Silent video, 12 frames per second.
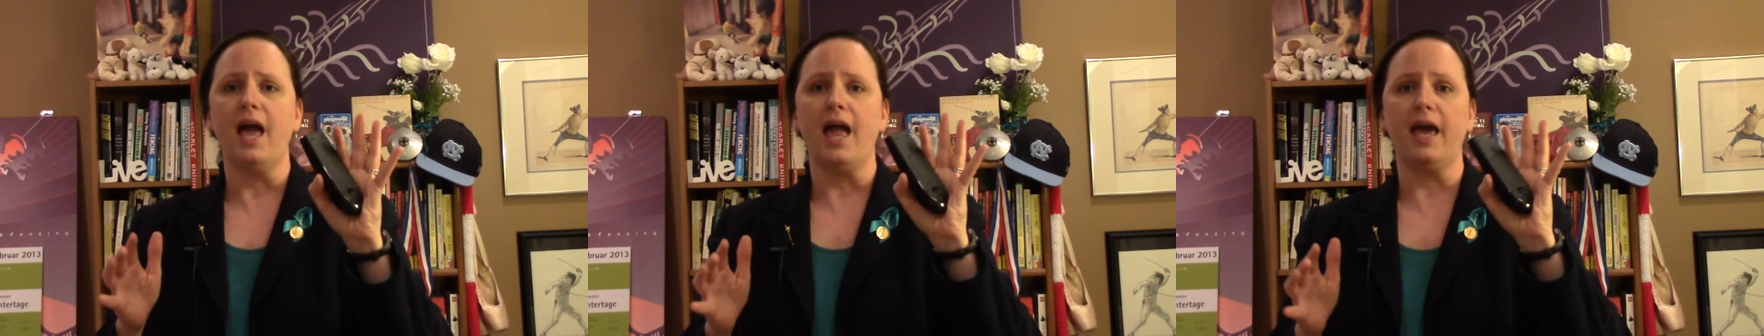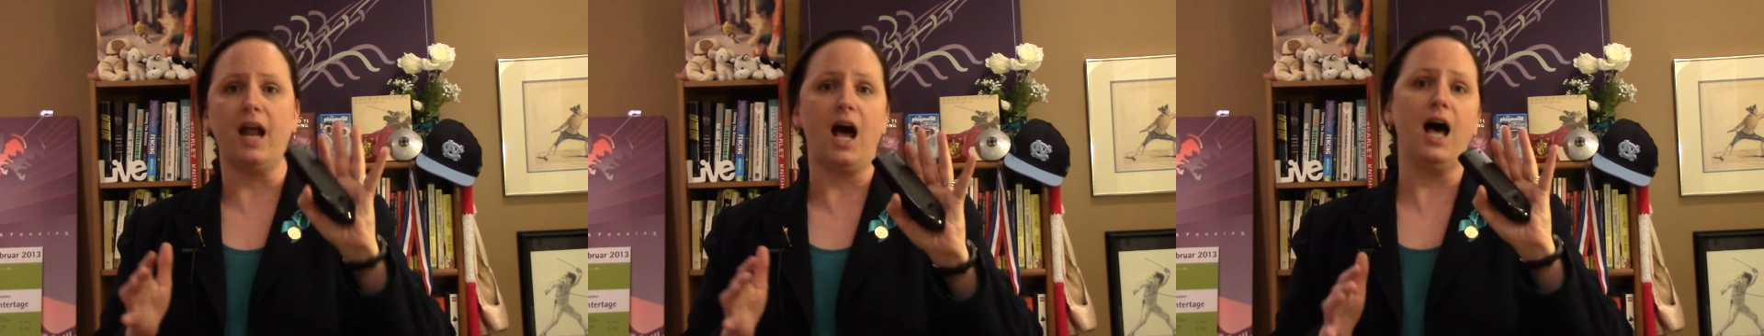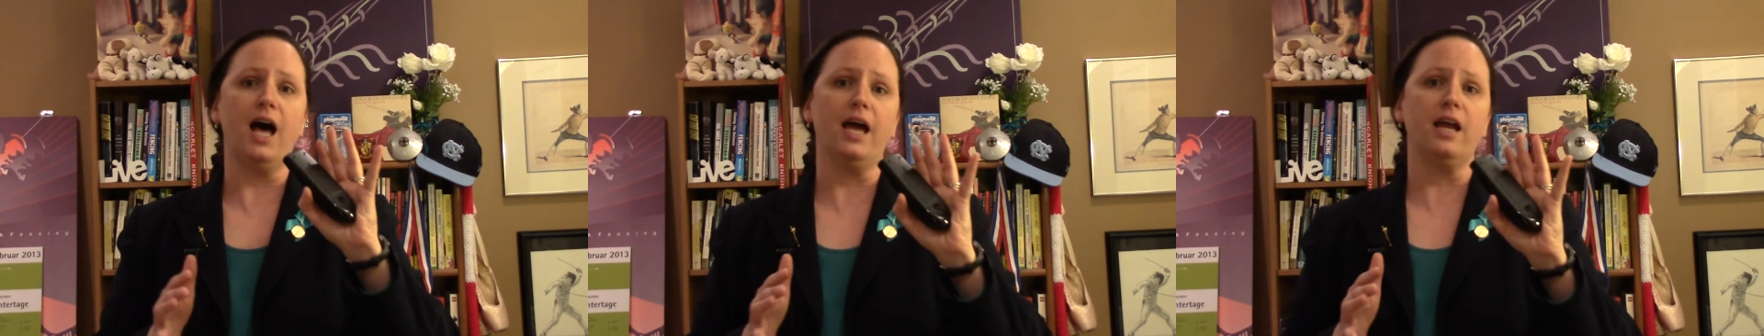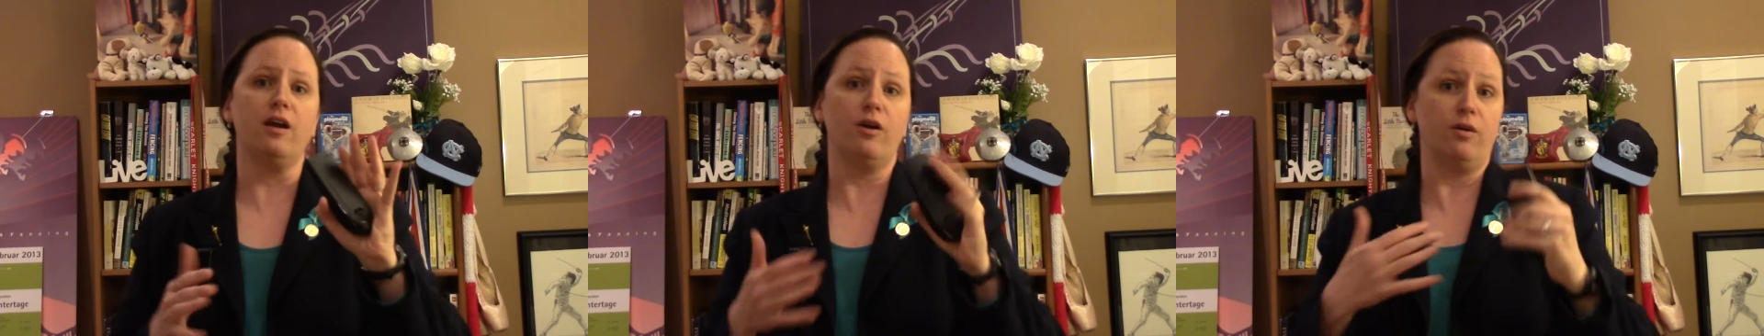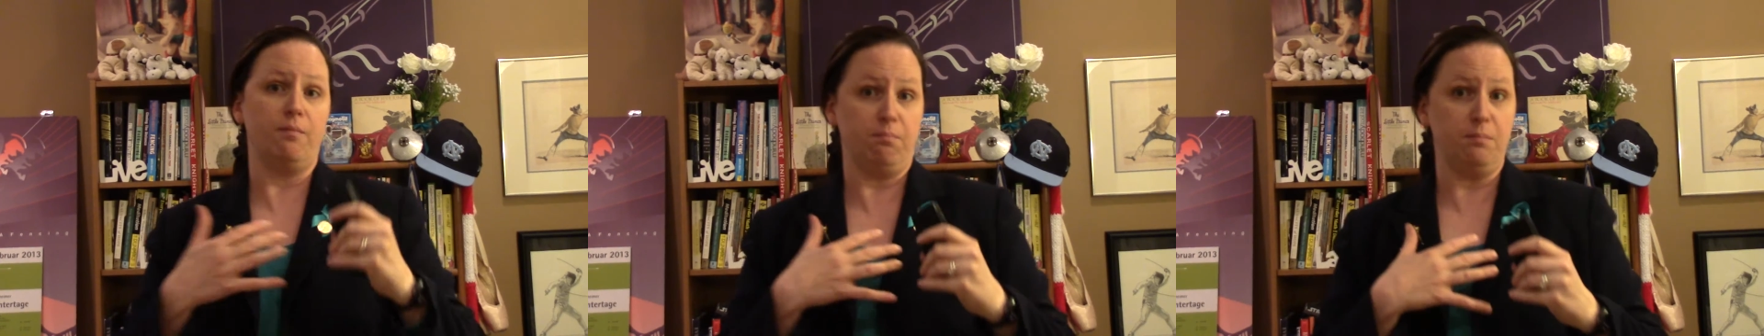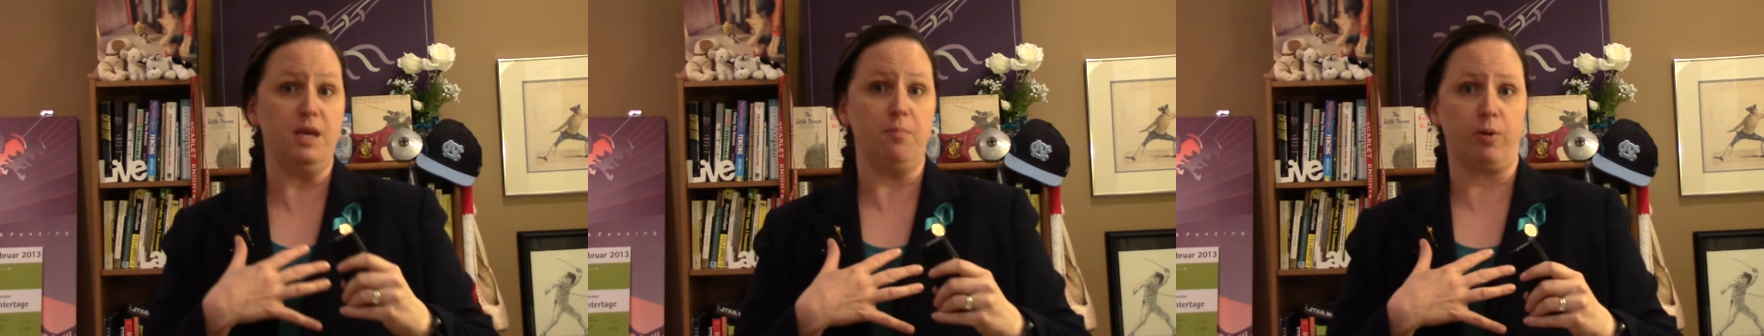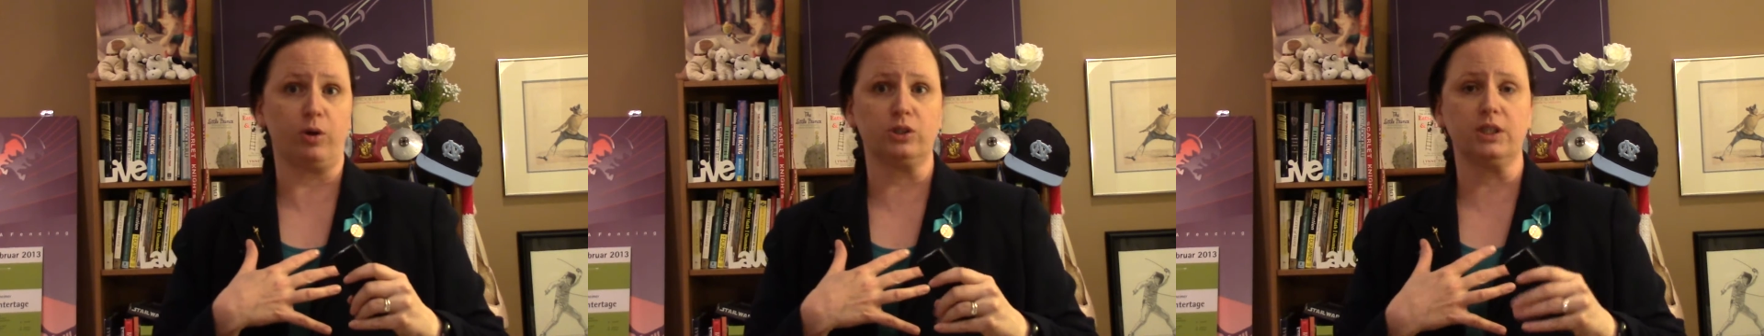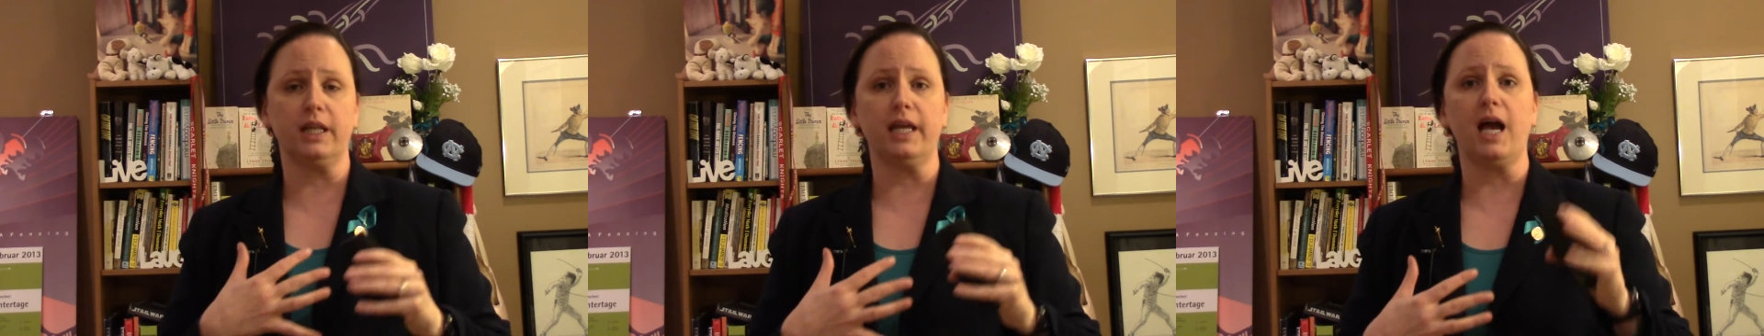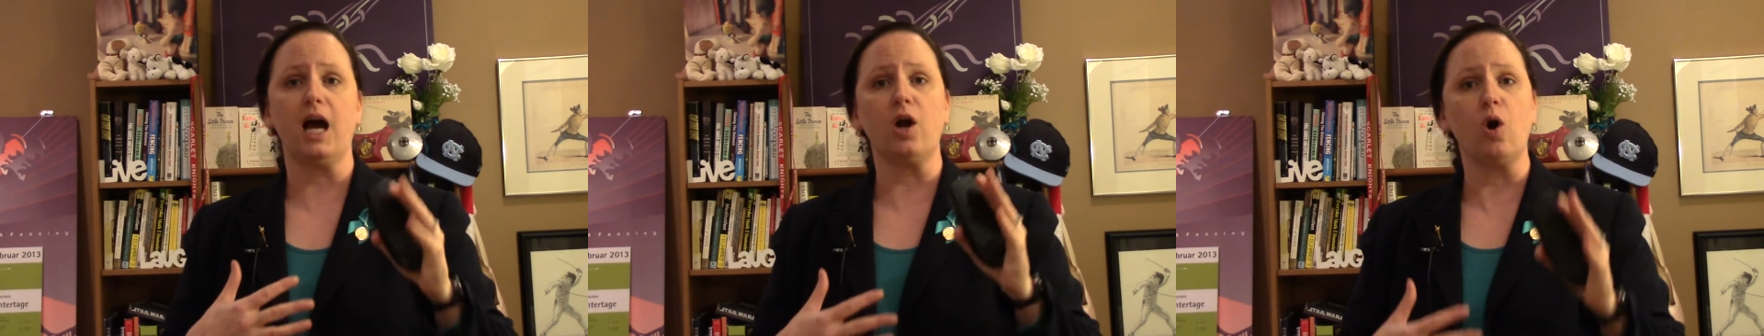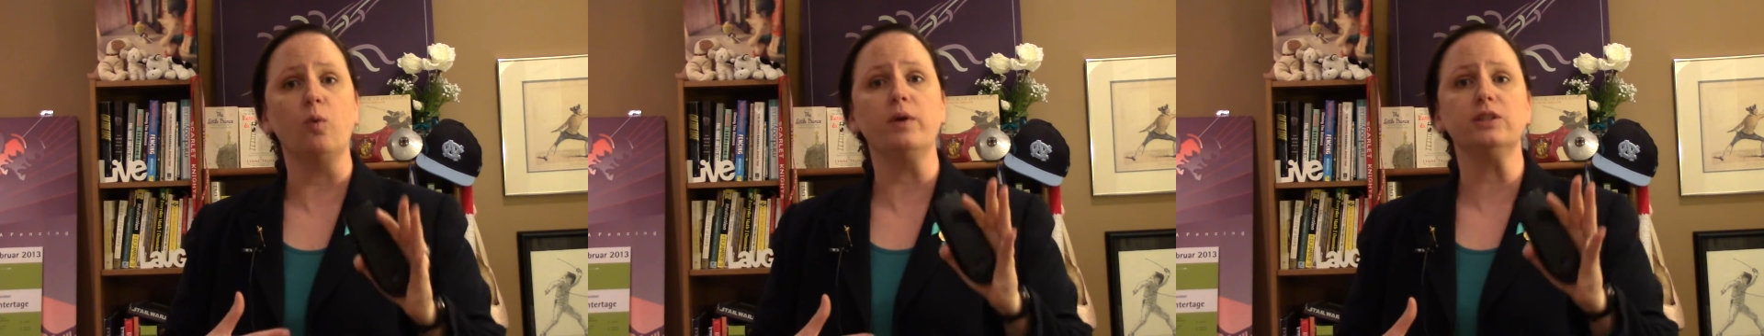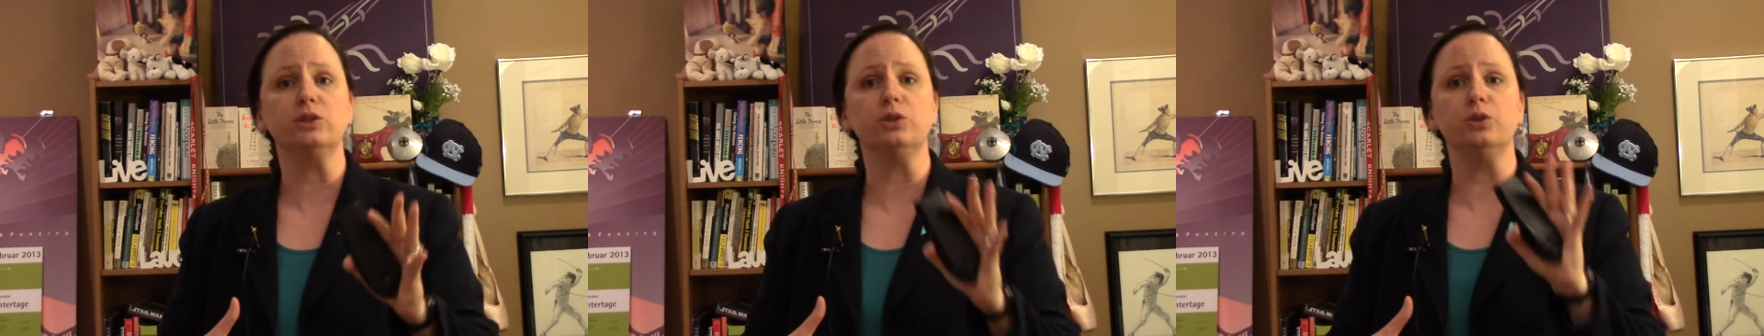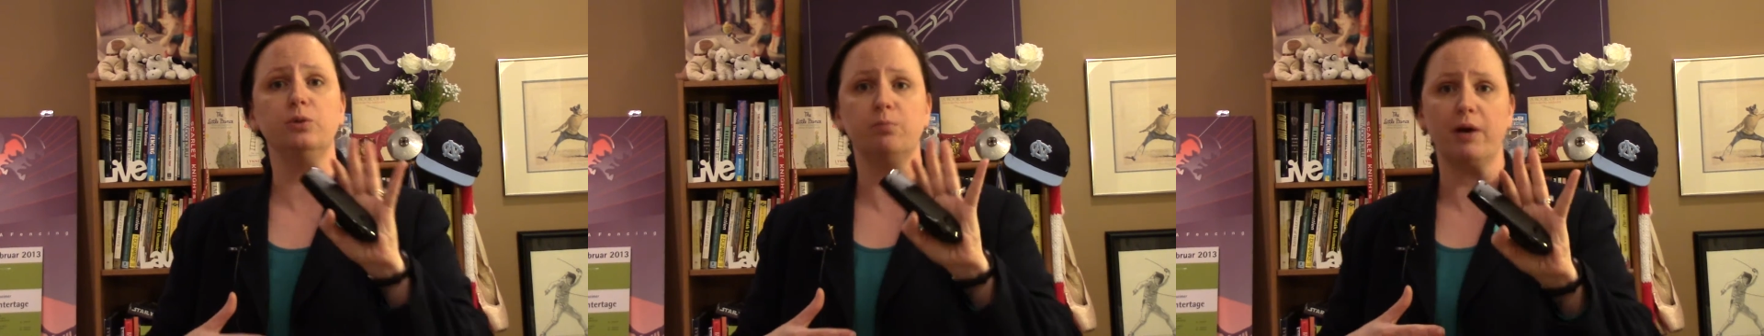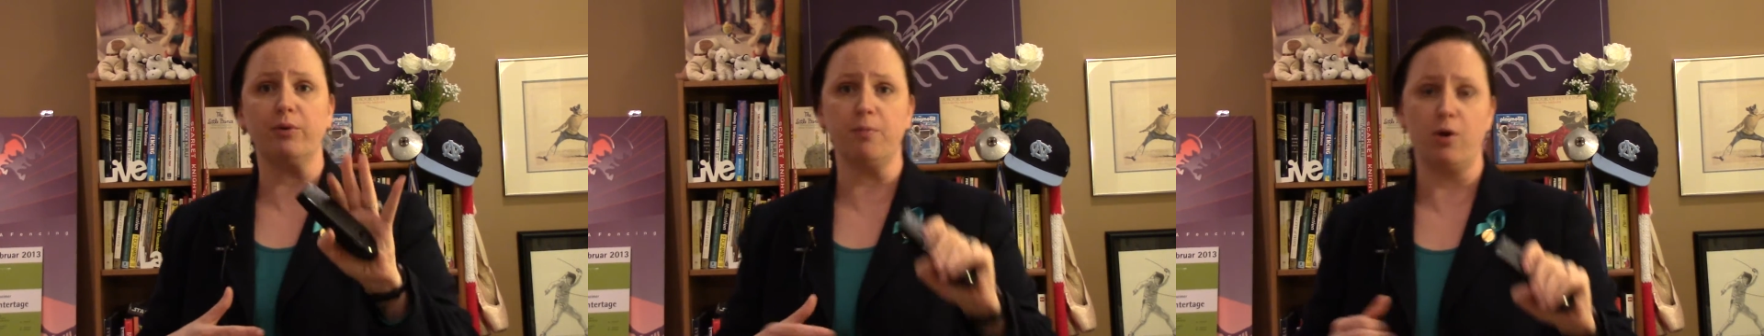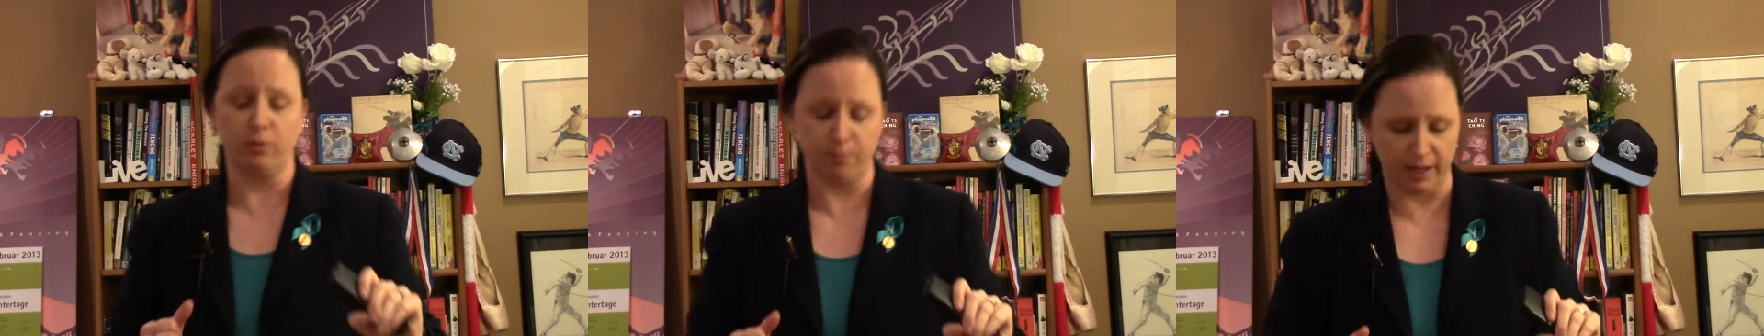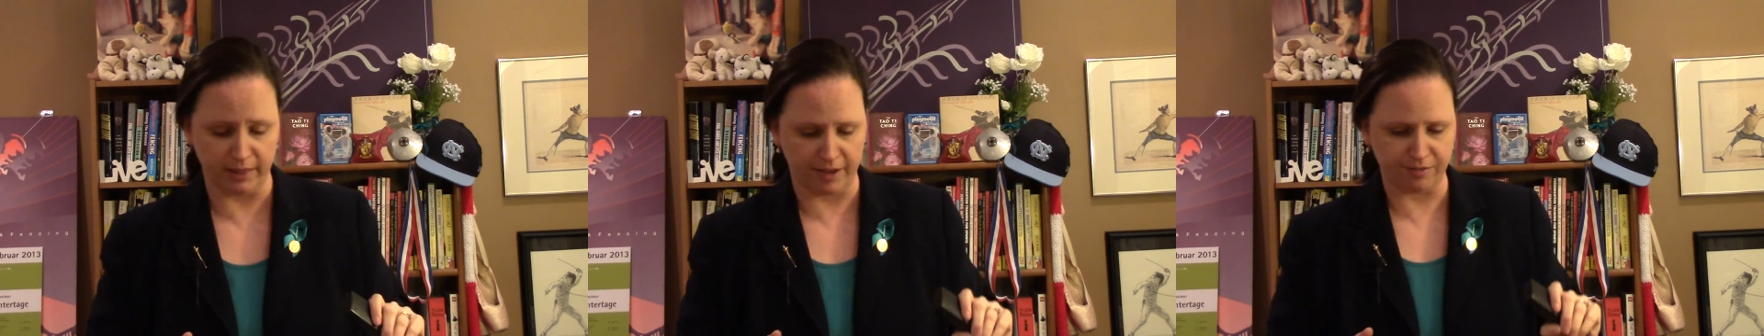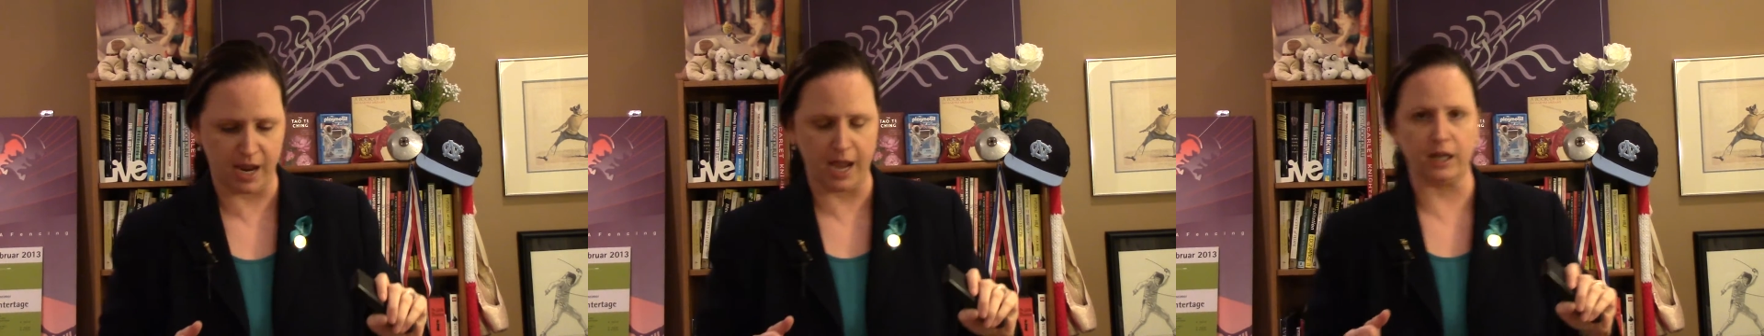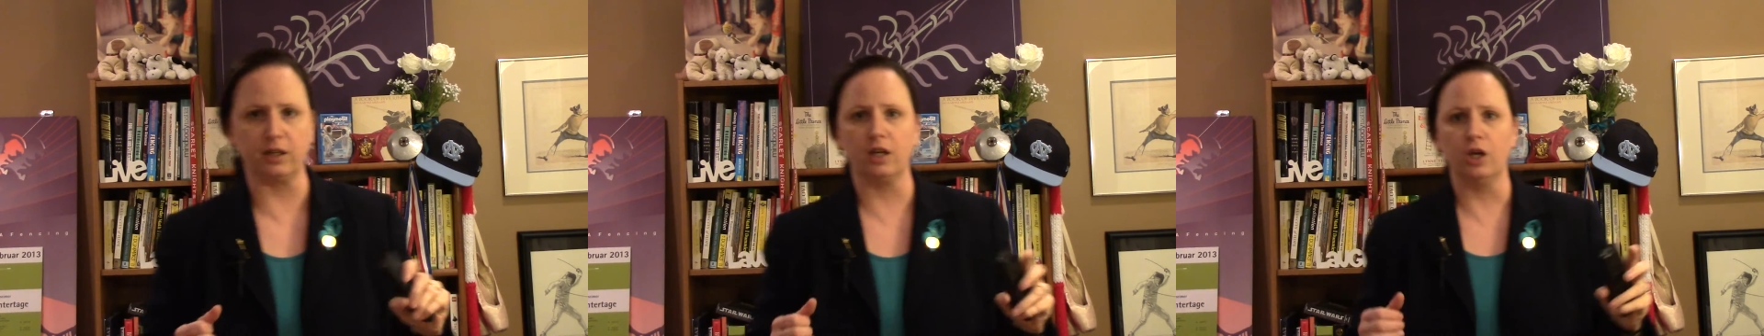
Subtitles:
And me personally, I always do my remote in my left hand.